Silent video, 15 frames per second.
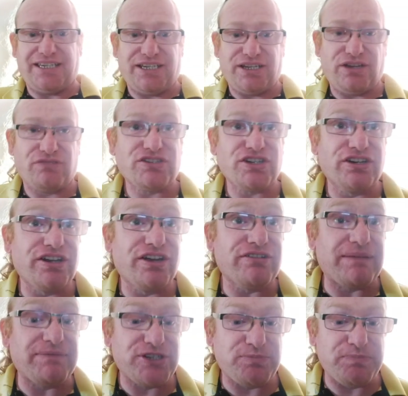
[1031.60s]
Just got to go
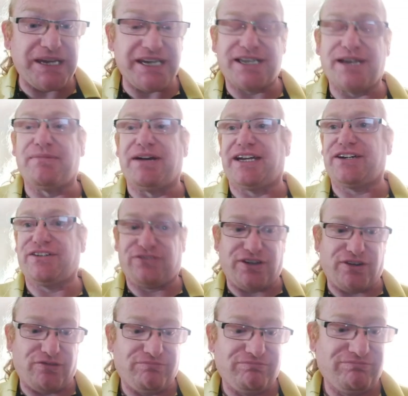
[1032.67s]
grab the speaker
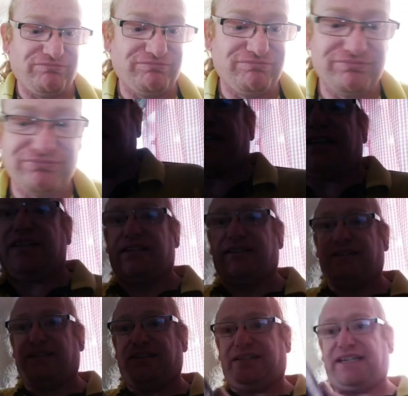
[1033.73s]
microphone.
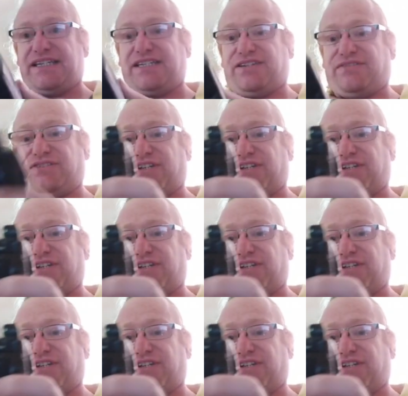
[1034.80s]
Okay, so I've got